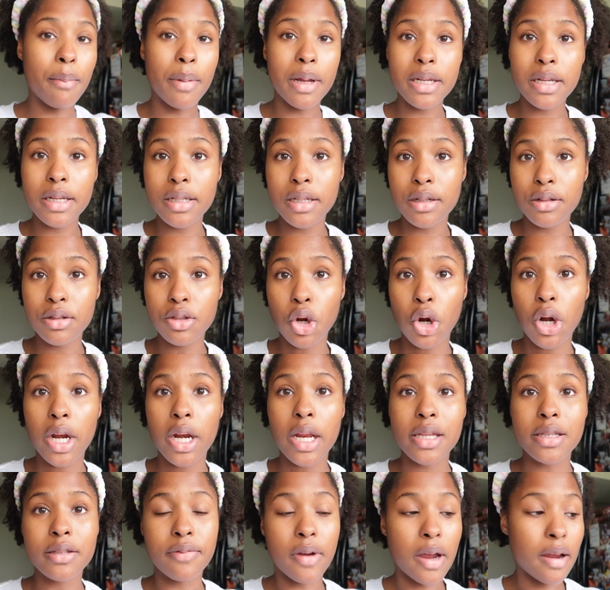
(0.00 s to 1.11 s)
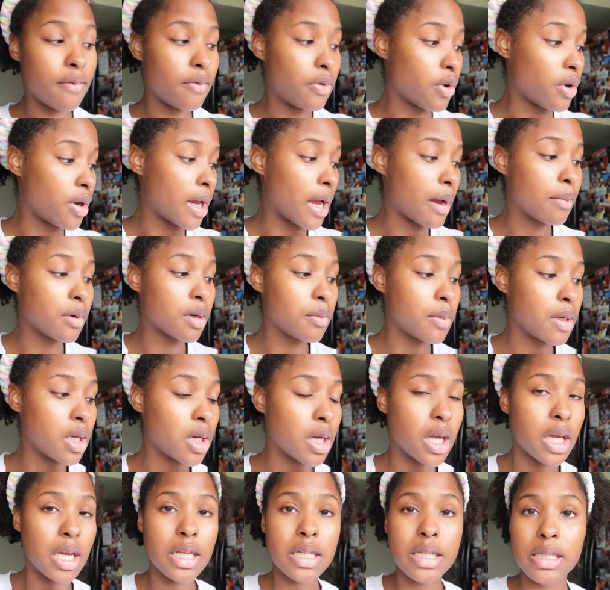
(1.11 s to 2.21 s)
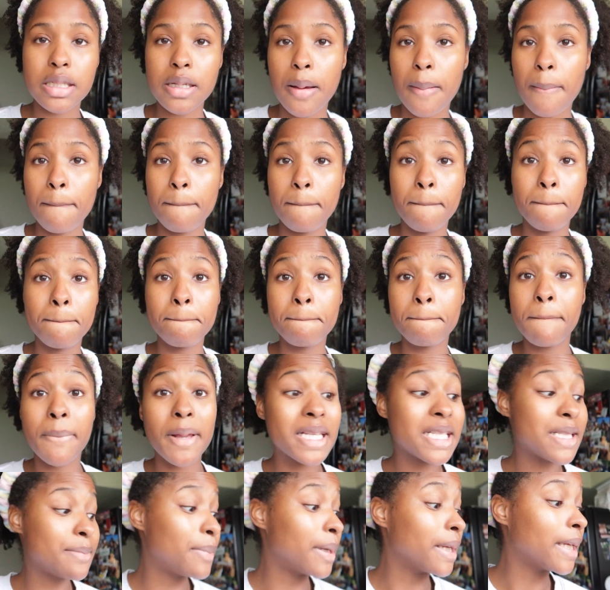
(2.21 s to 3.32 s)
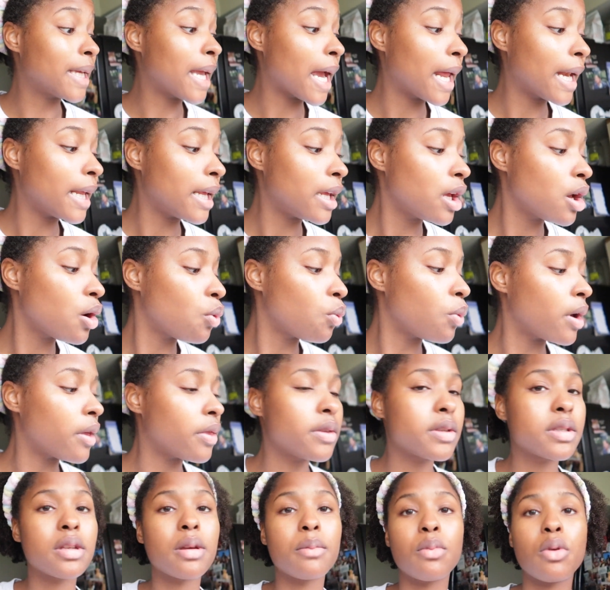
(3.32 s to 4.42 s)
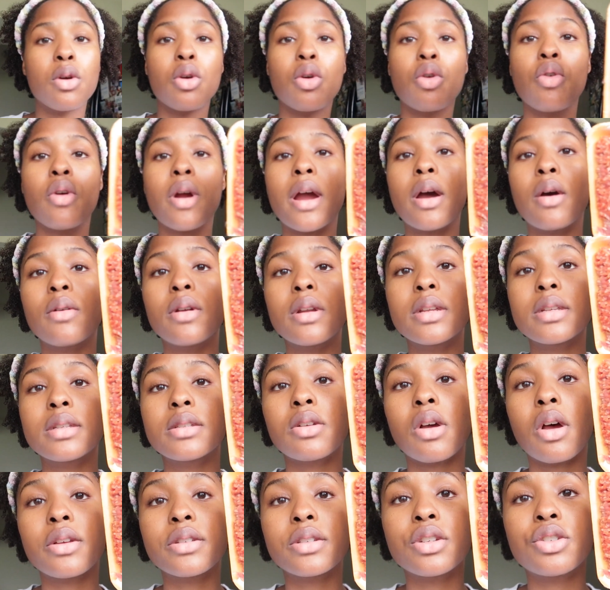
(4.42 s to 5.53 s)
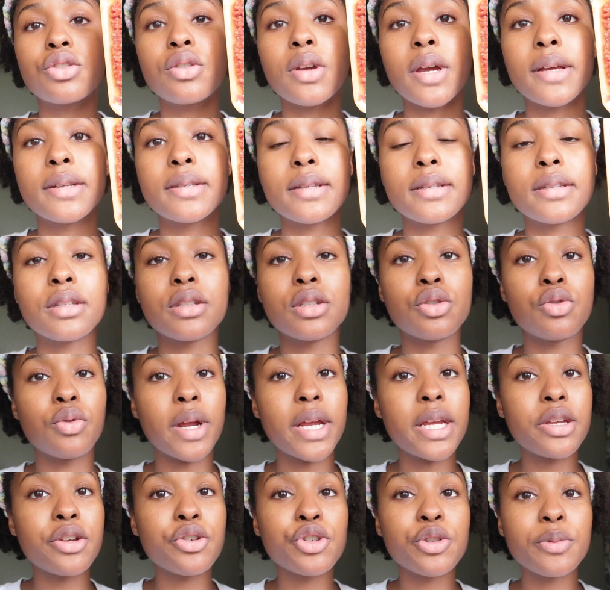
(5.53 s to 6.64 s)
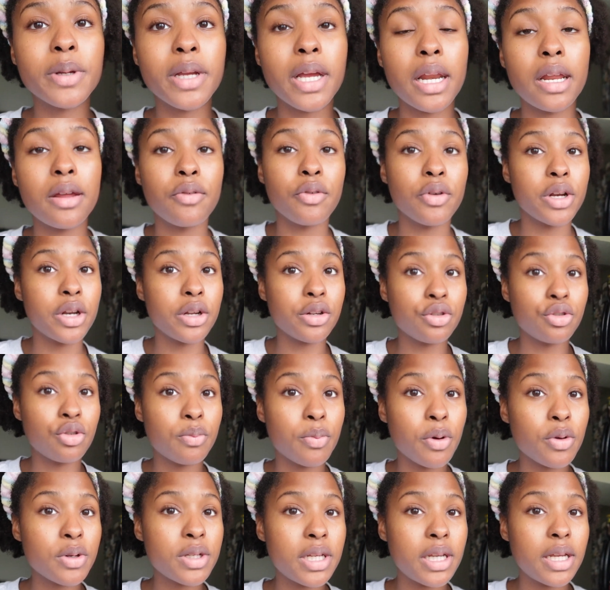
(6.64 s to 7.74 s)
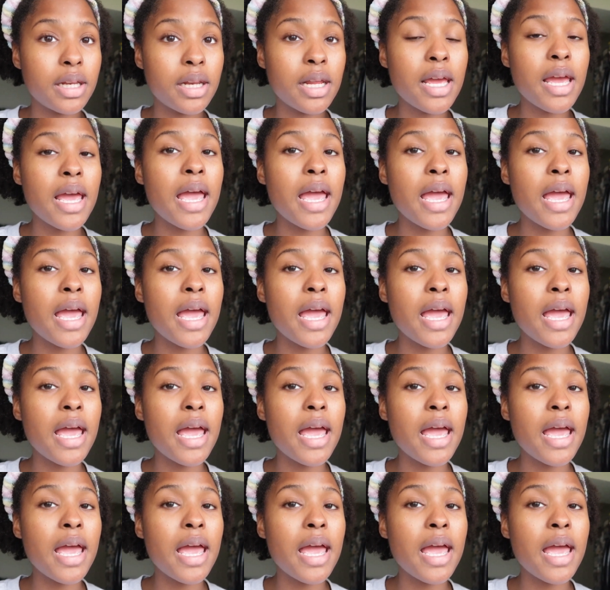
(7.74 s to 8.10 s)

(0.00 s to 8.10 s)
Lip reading: about to get dinner started. It's 5:30. I'm going to be cooking some spaghetti with some ground sausage. You guys, this is great in your spaghetti for additional protein,